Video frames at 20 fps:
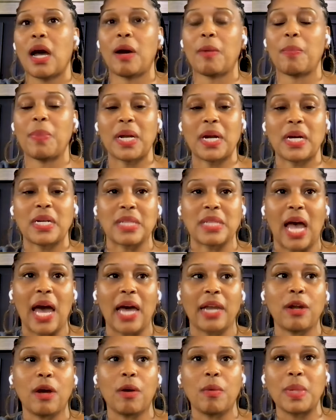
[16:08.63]
Uh, because
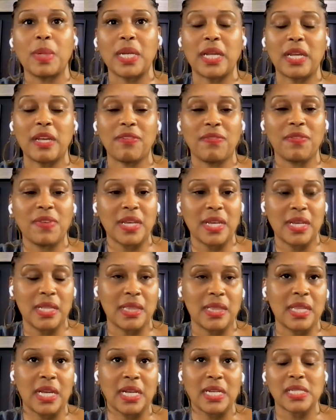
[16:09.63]
I don't believe
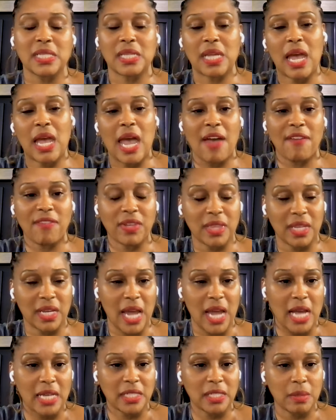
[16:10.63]
things,
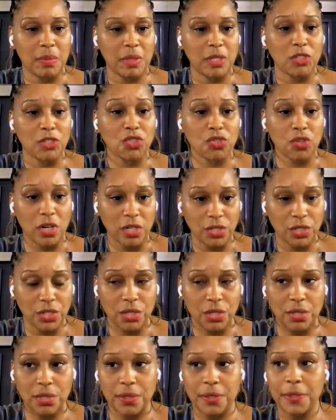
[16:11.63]
everything has to be
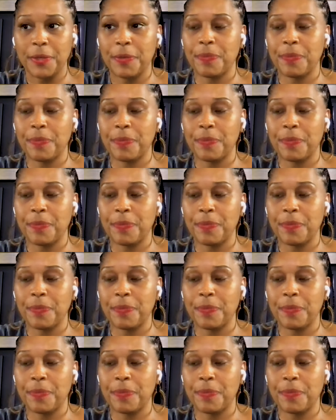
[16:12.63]
structured.